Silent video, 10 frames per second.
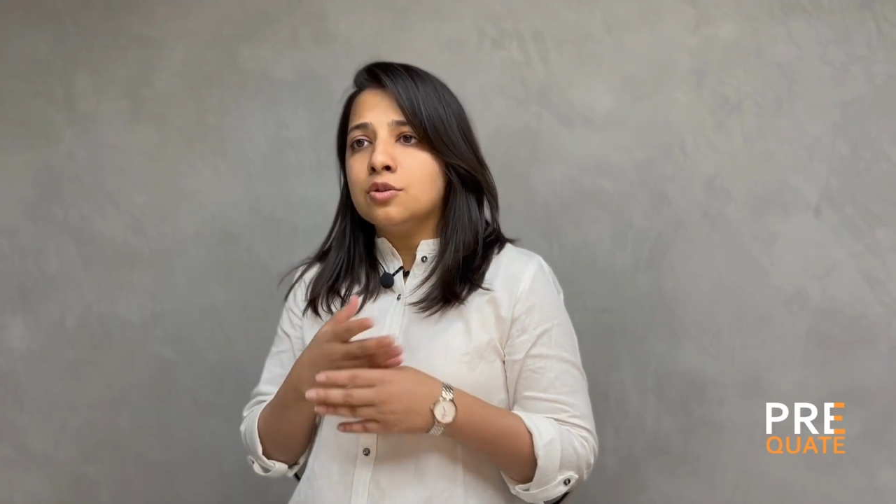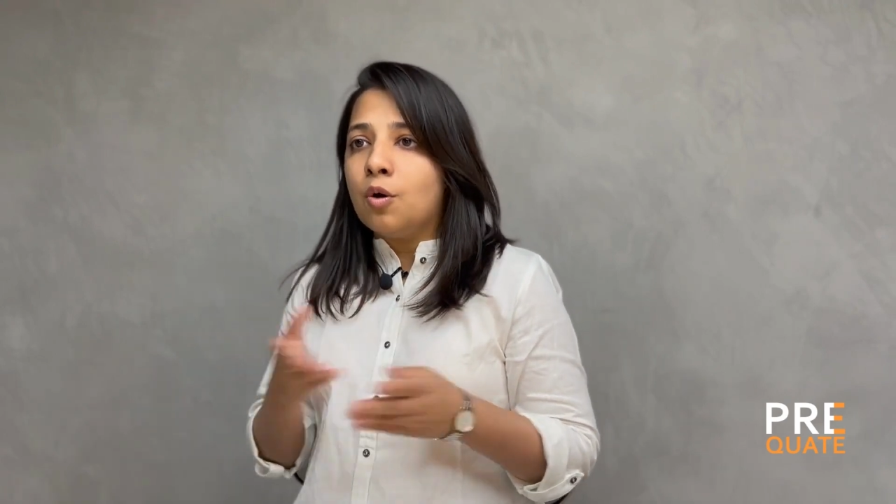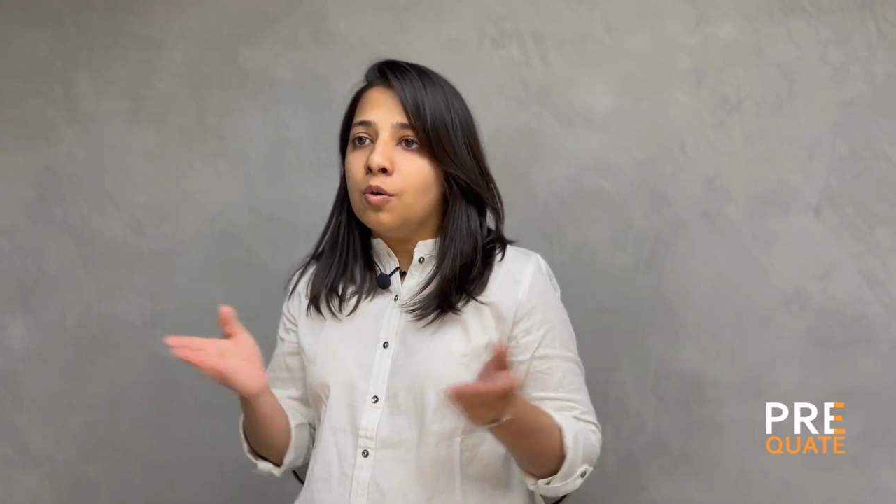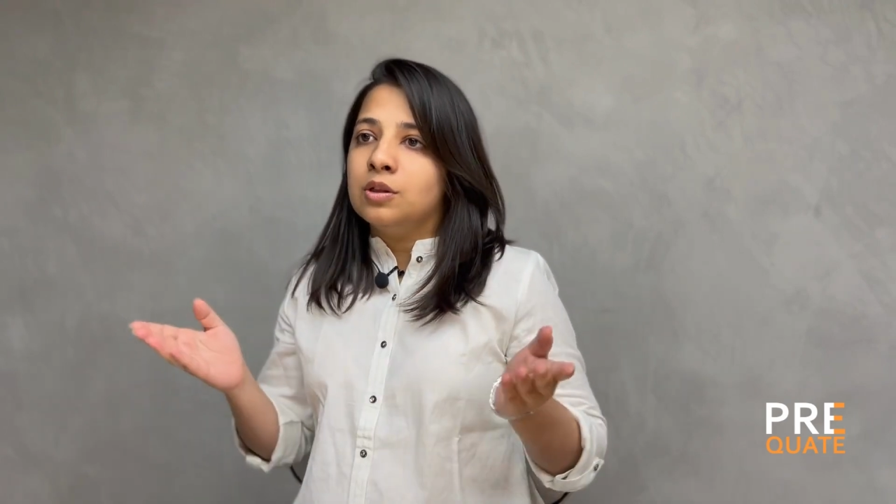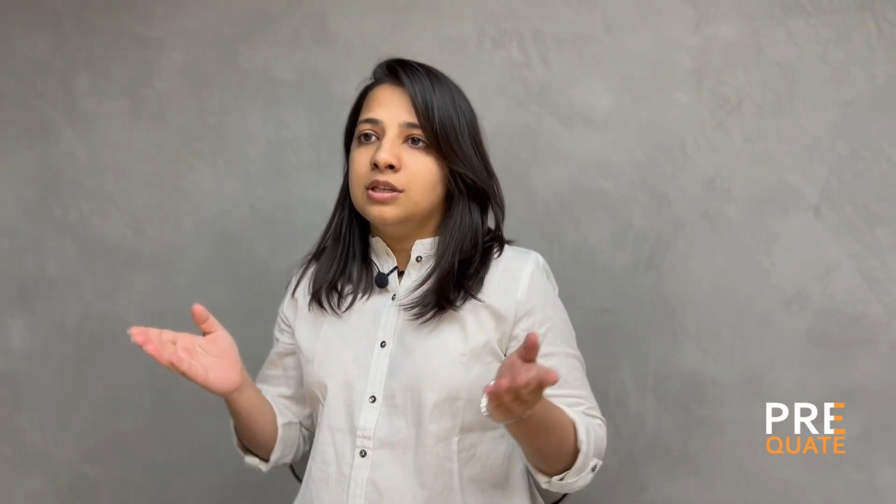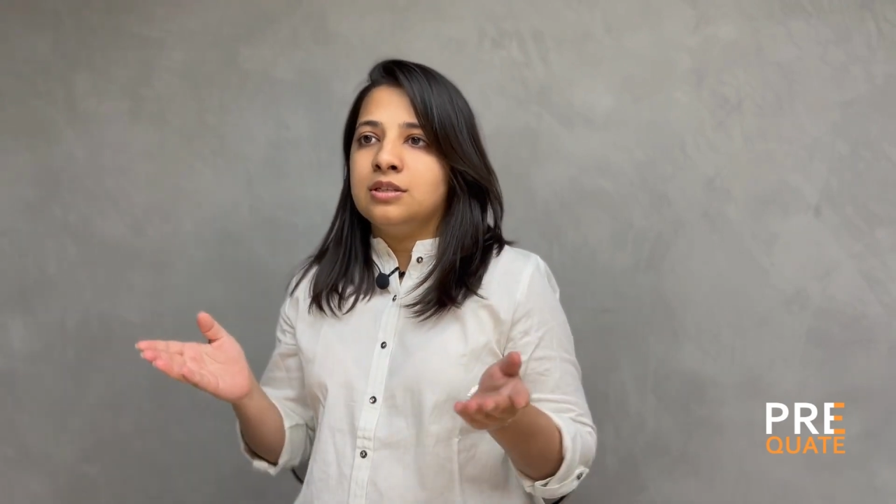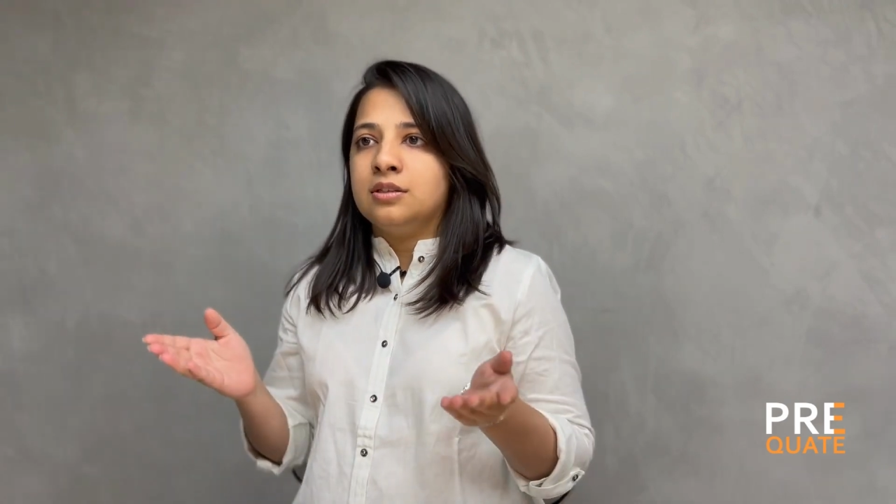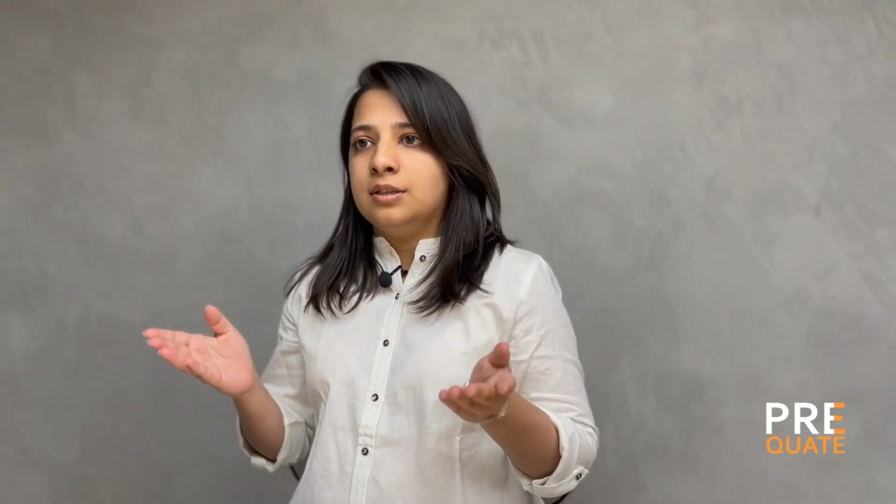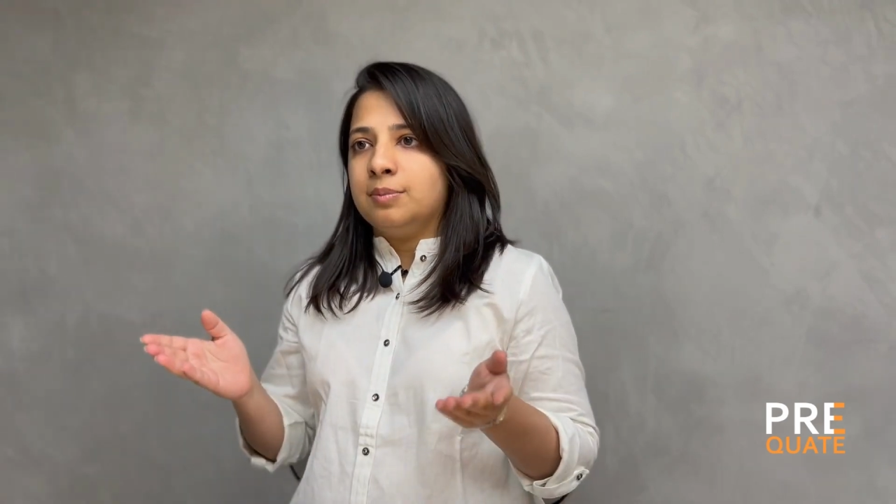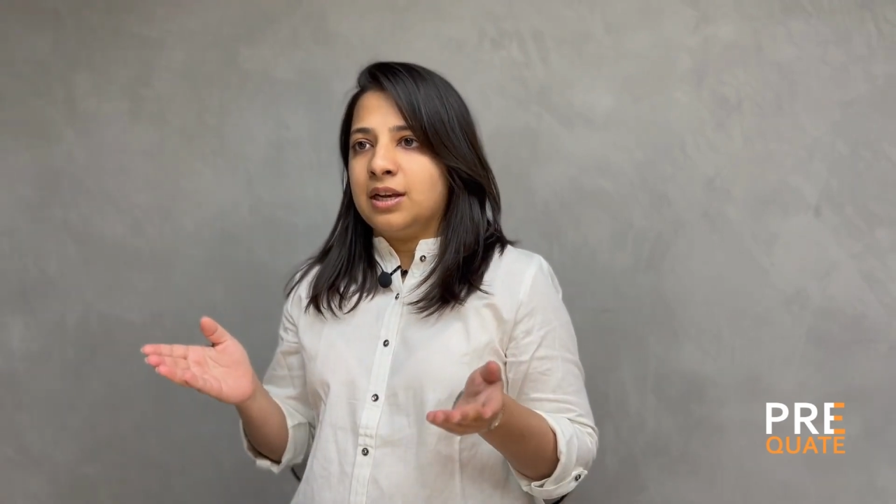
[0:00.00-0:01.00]
all these
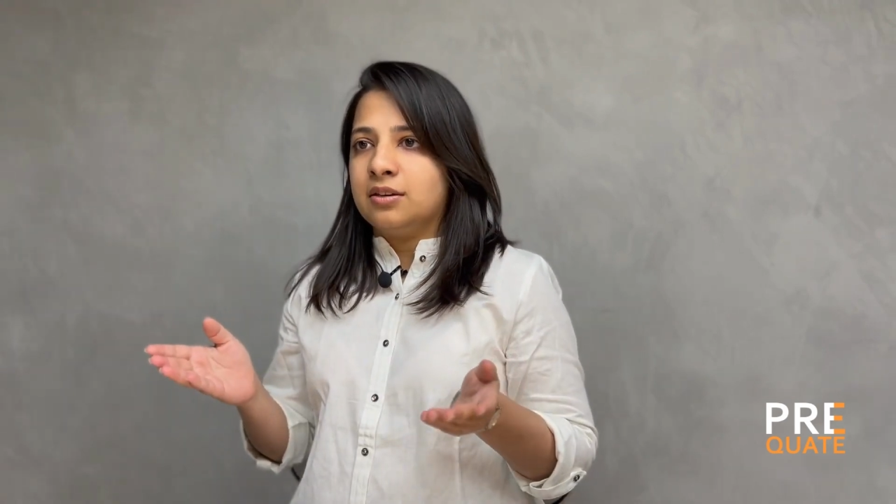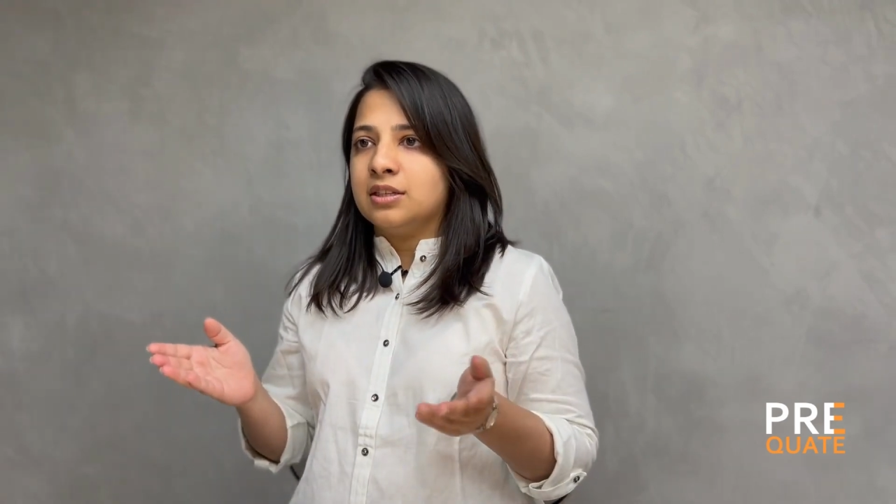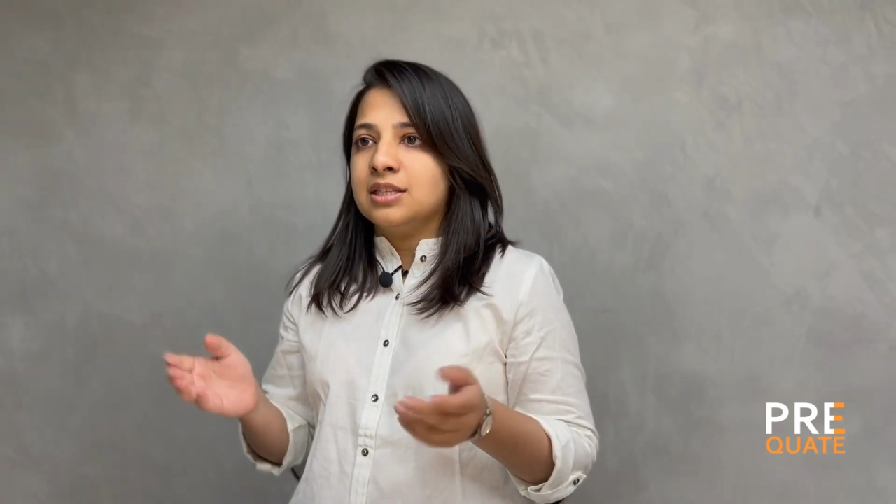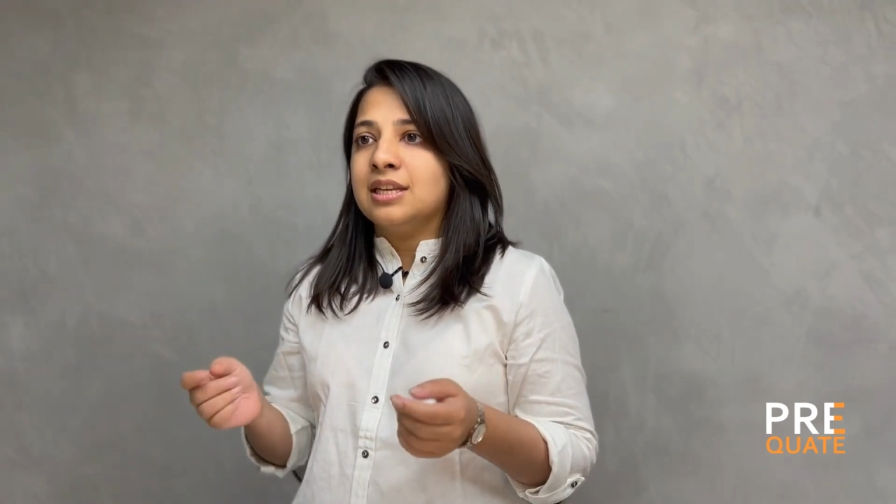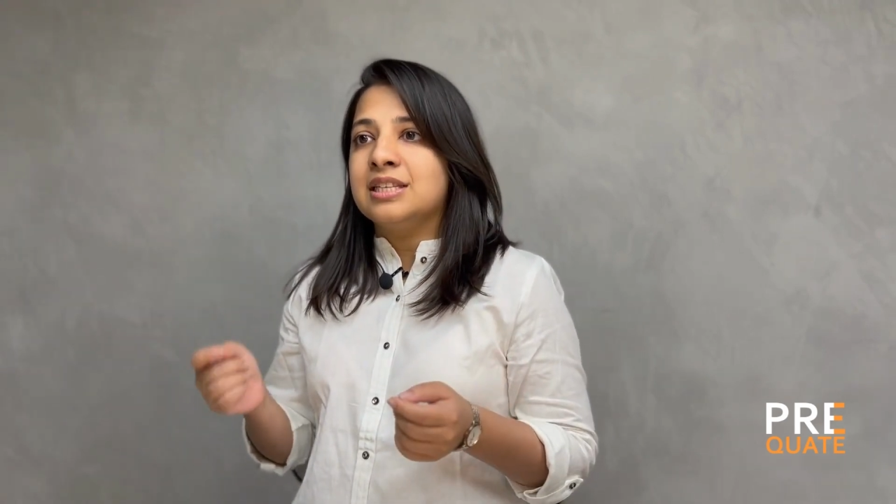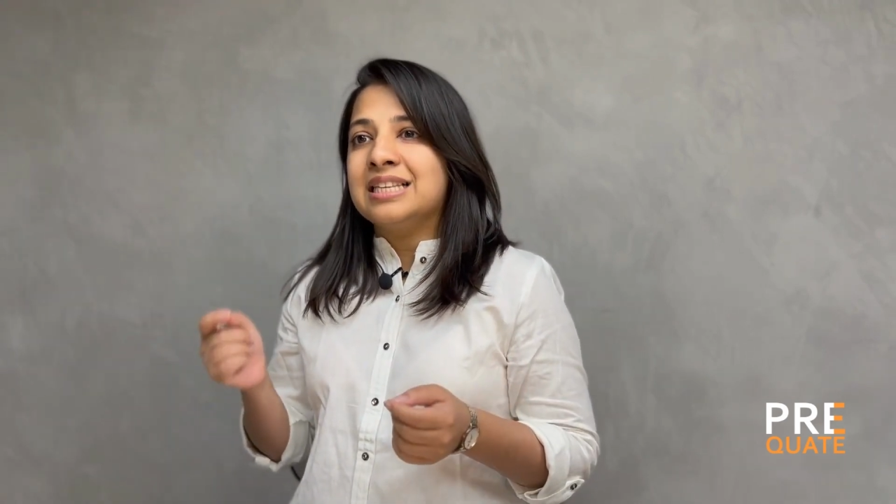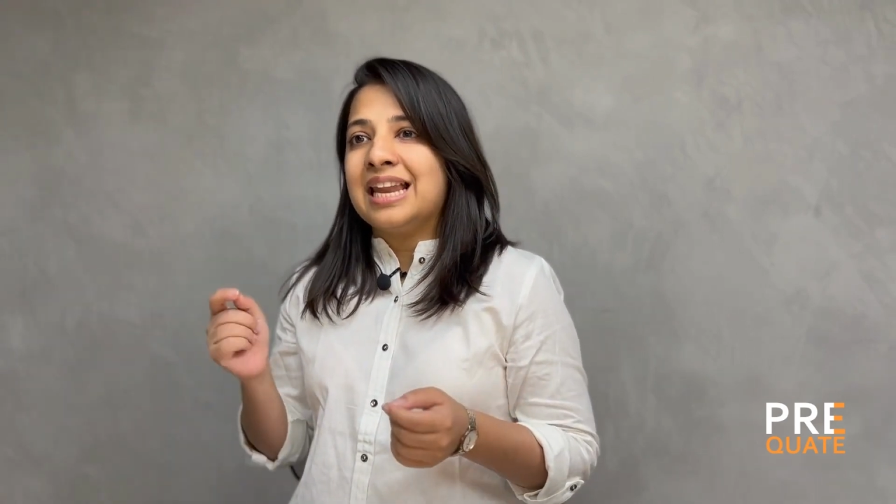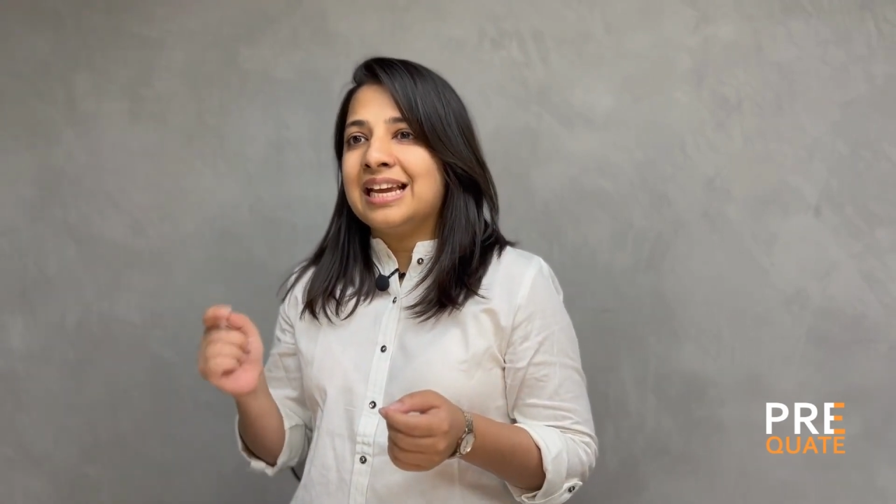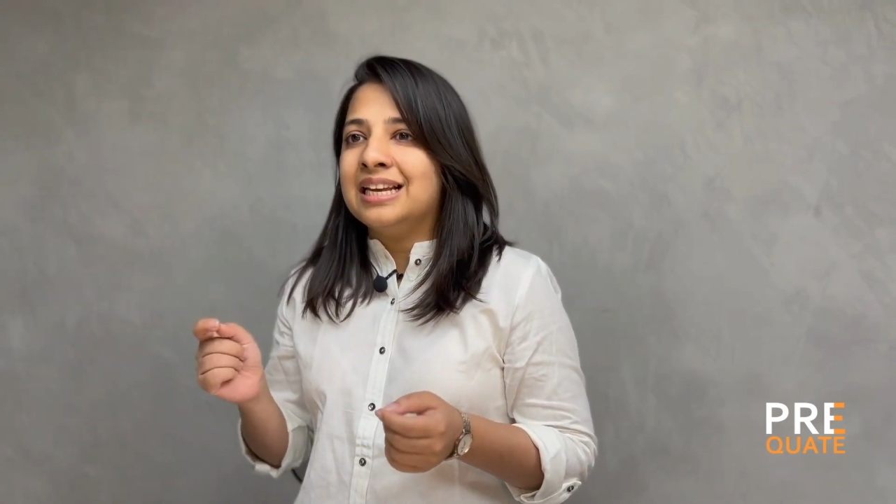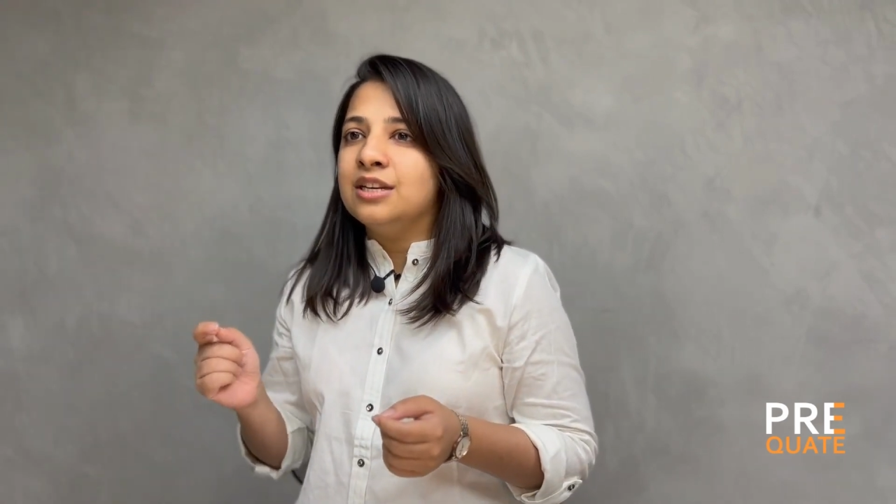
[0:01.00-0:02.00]
three metrics and is
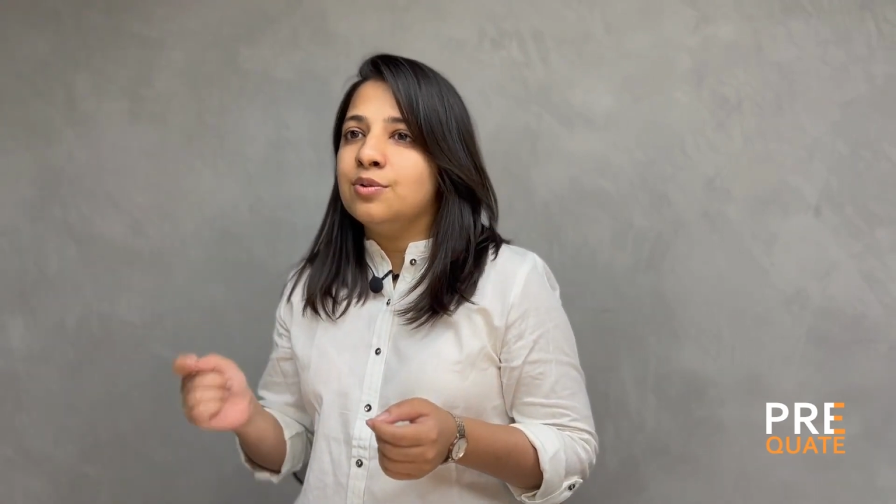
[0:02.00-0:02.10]
likely to